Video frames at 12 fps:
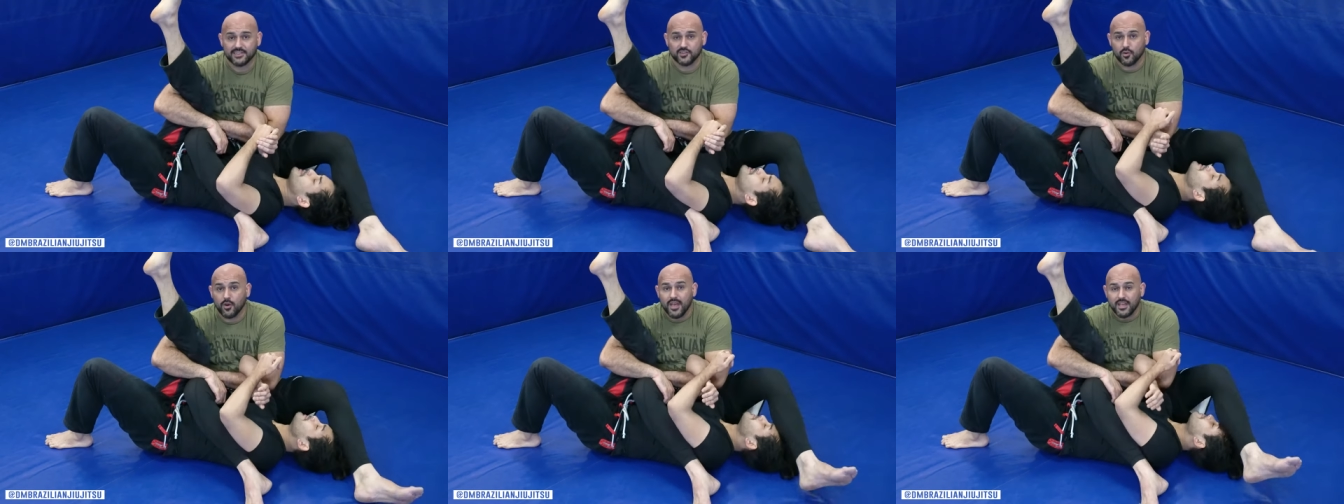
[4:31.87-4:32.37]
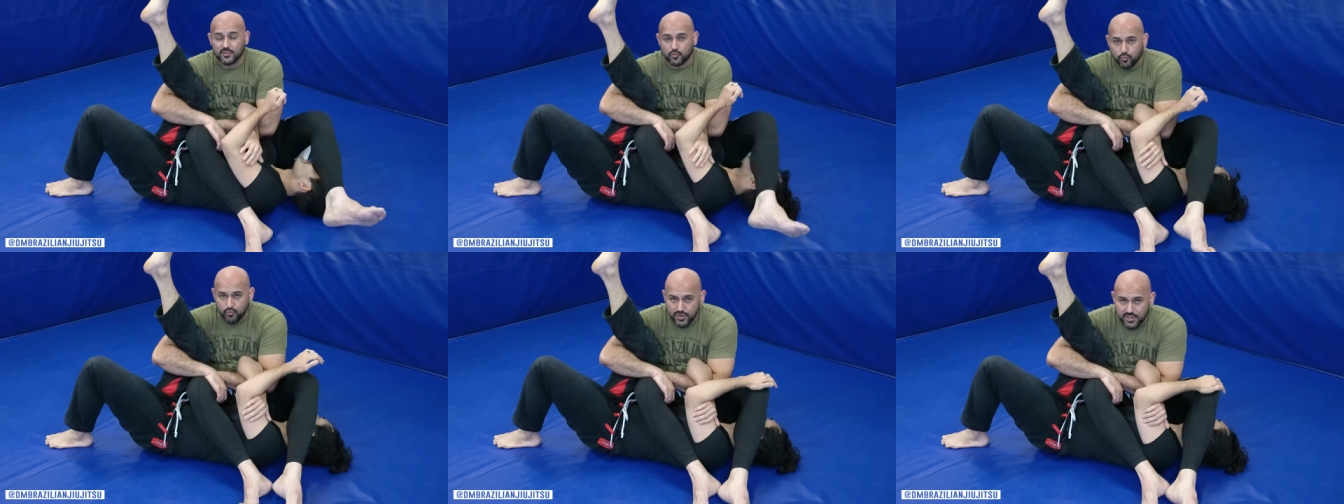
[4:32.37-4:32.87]
So it's
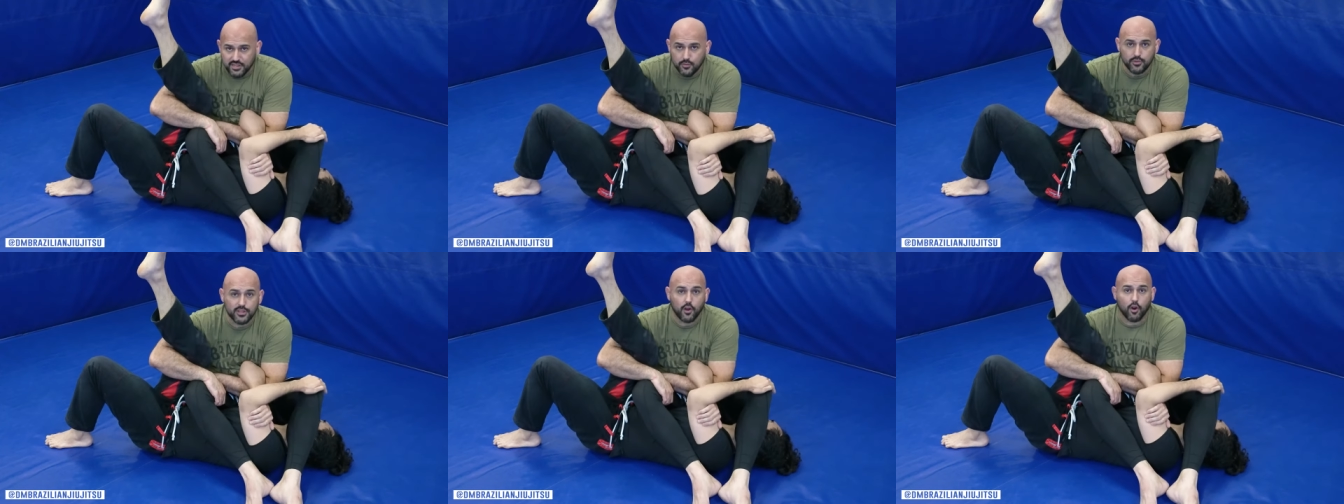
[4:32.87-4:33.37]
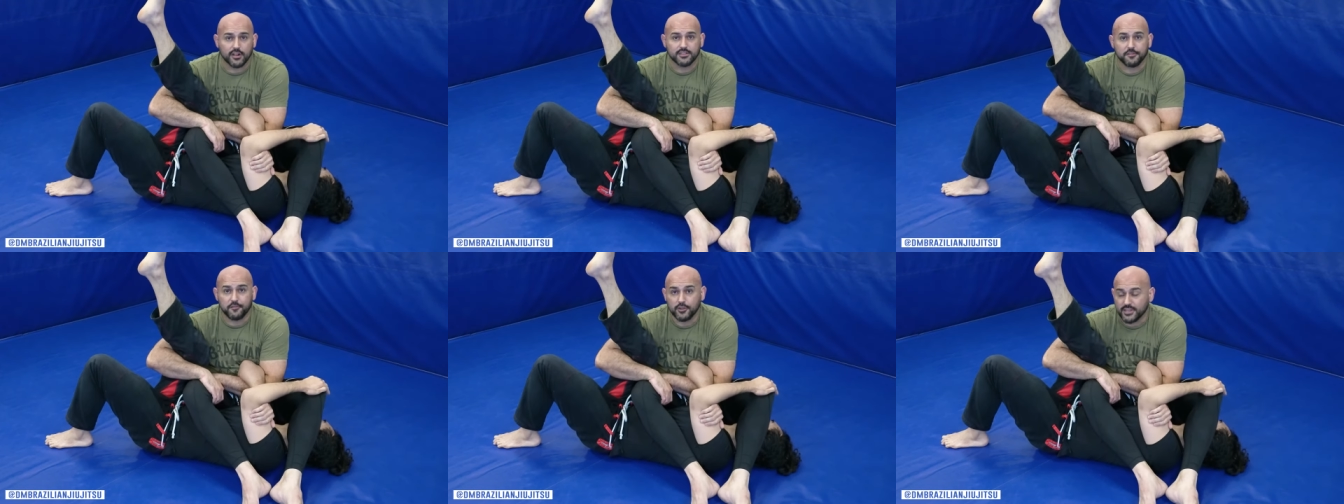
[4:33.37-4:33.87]
really, really hard
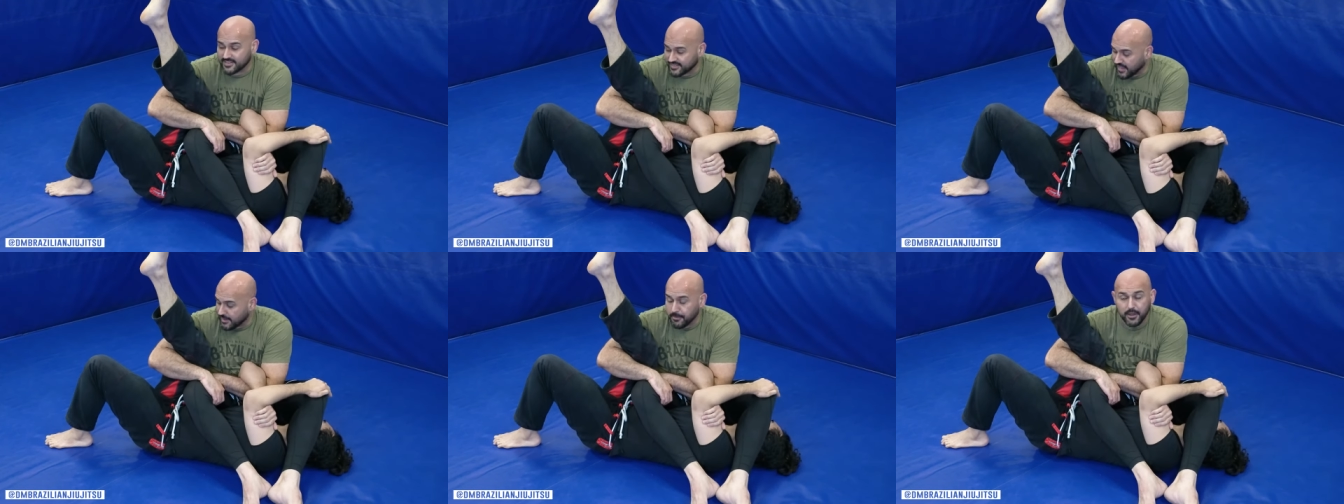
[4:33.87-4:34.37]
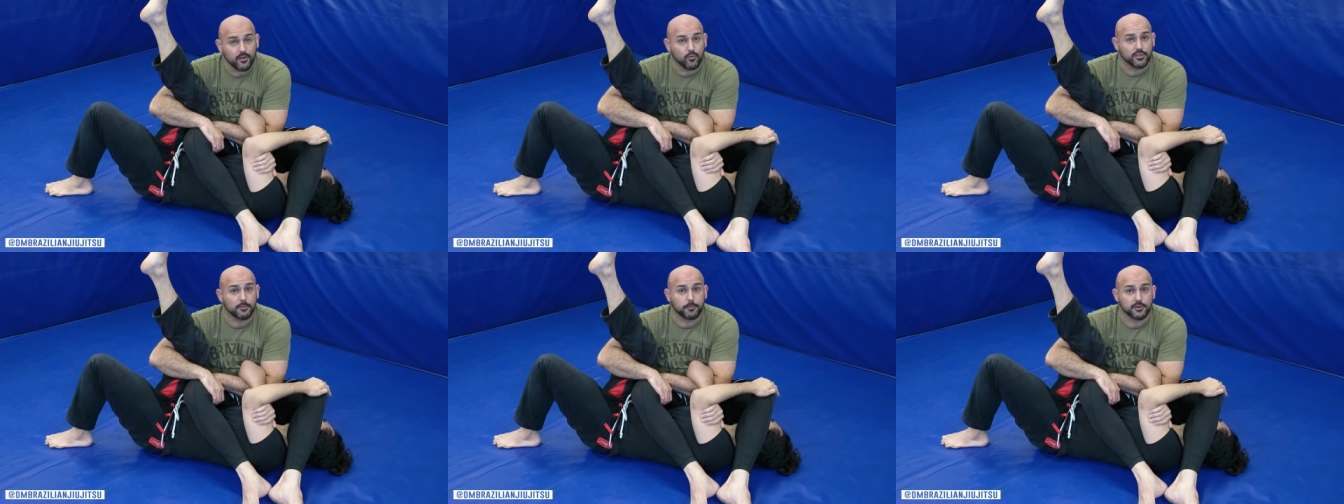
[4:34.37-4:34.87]
to fully escape
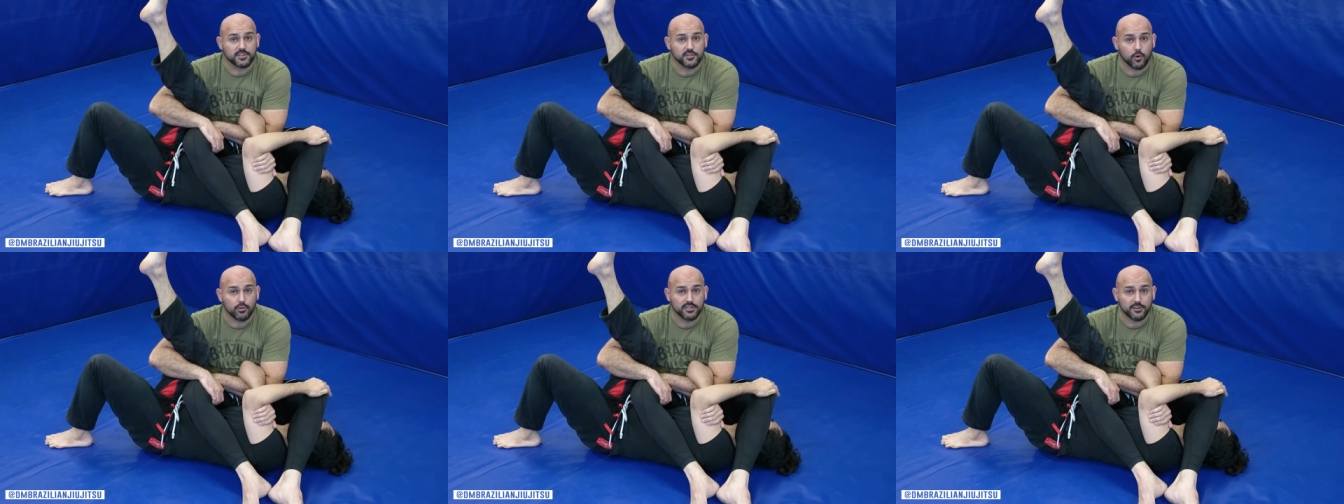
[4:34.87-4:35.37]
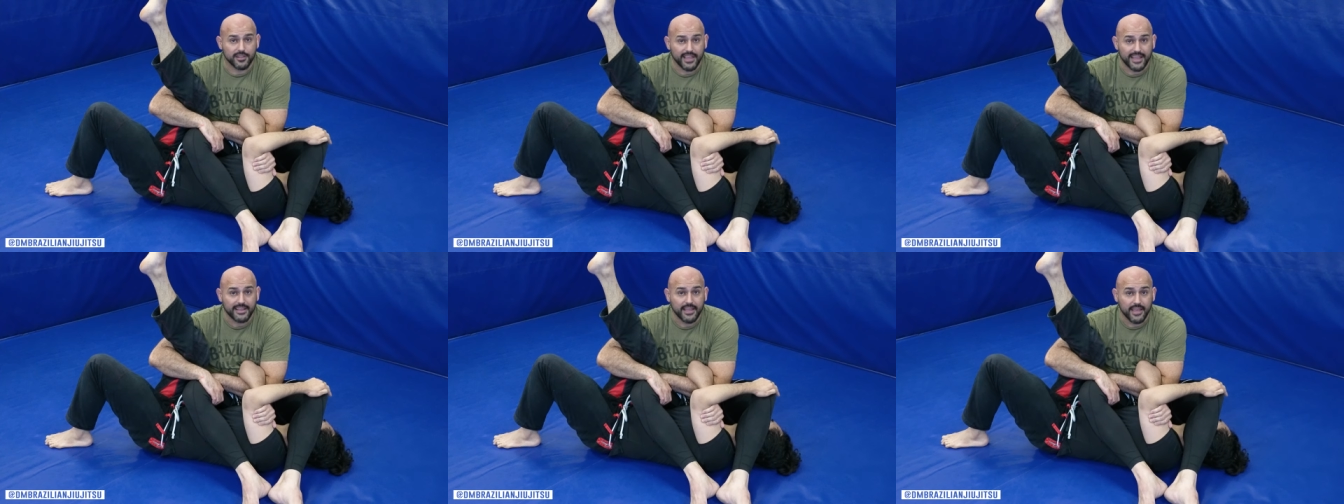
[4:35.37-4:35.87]
when the person's holding your
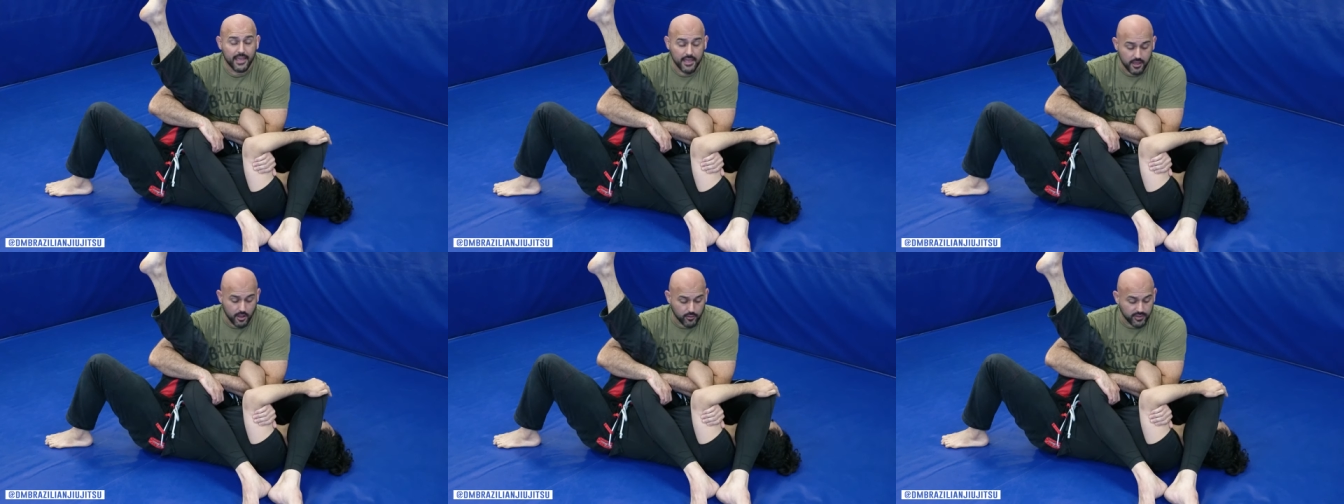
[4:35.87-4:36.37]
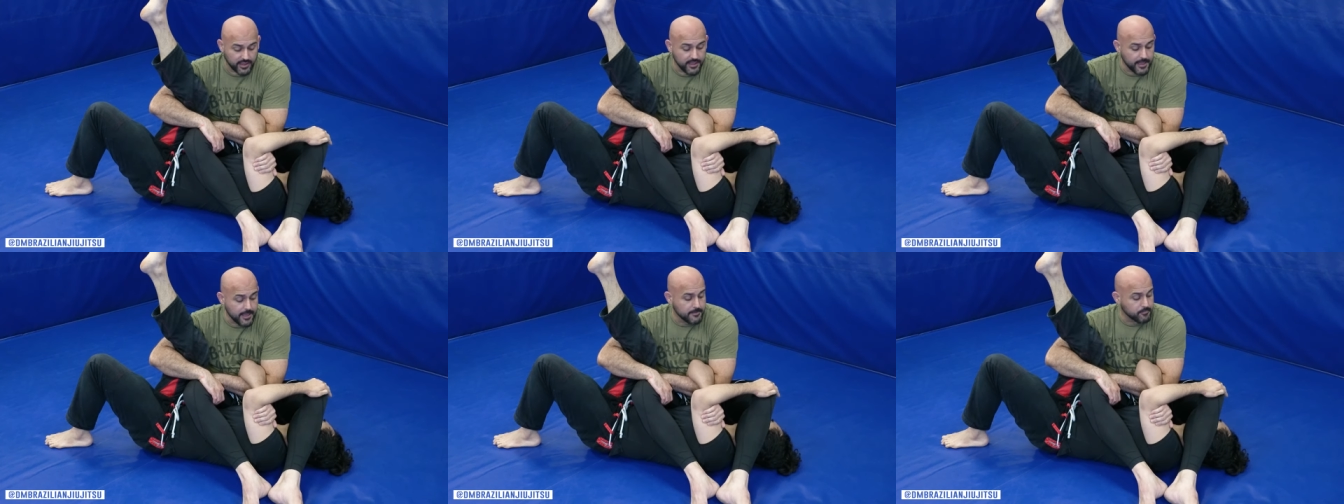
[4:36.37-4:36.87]
leg, okay?
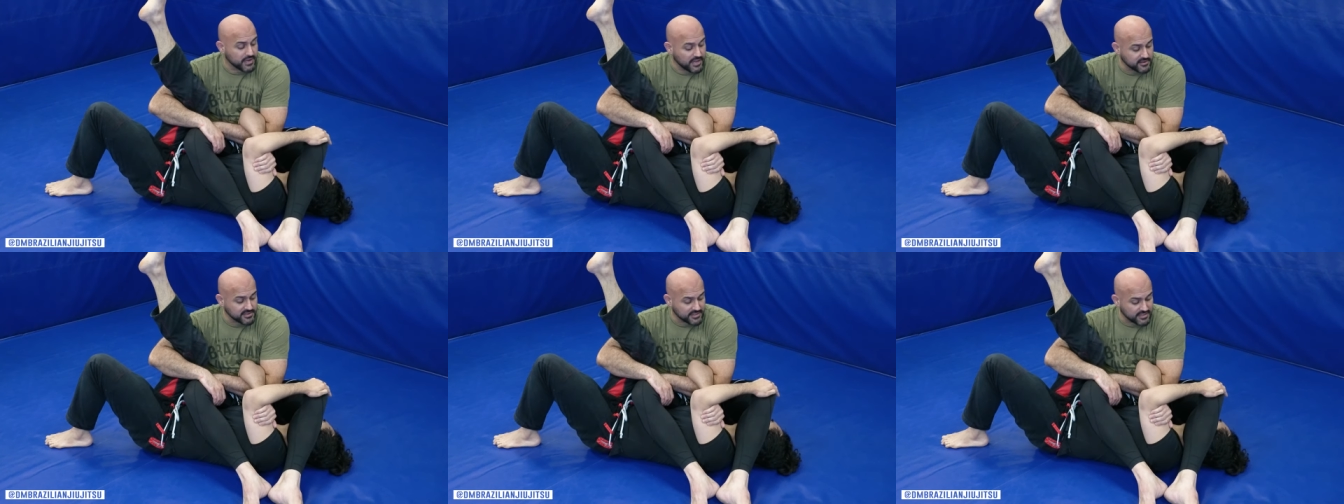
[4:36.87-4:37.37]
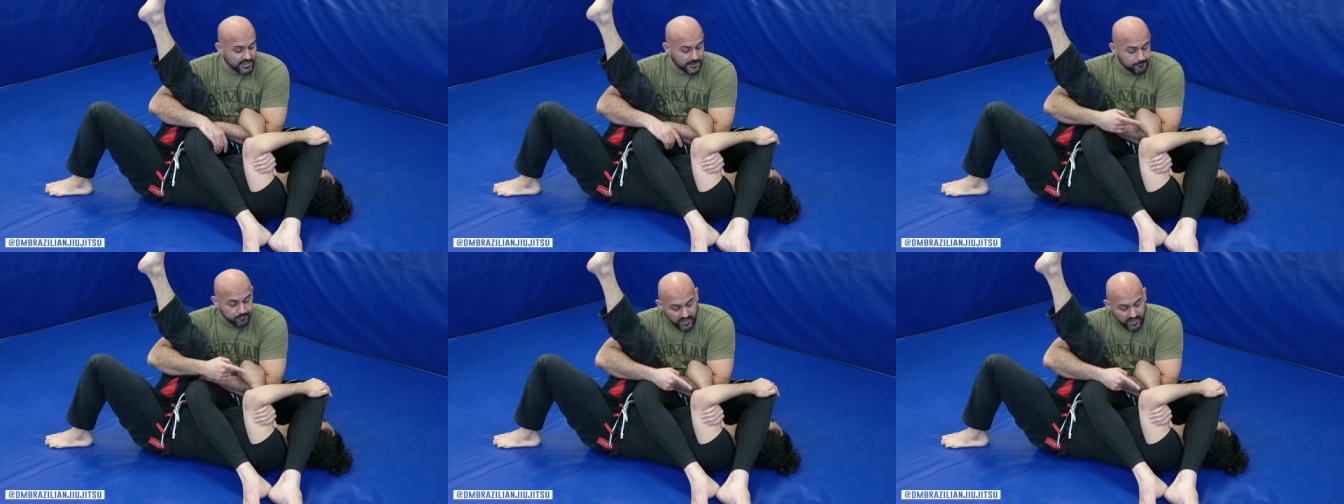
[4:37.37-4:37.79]
But here's the thing.